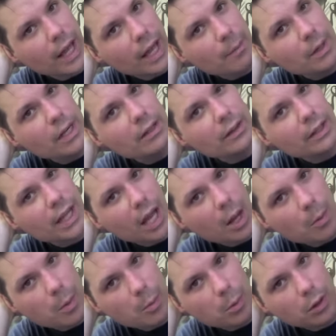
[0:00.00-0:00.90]
eminently
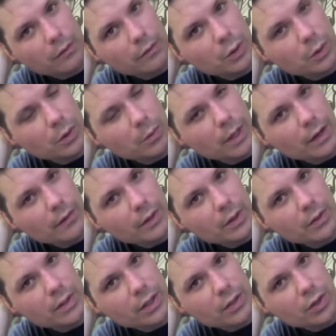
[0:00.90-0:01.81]
capable of doing whatever
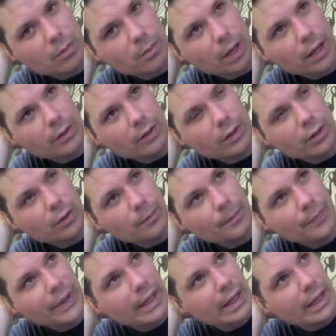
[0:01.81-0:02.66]
you set your mind to,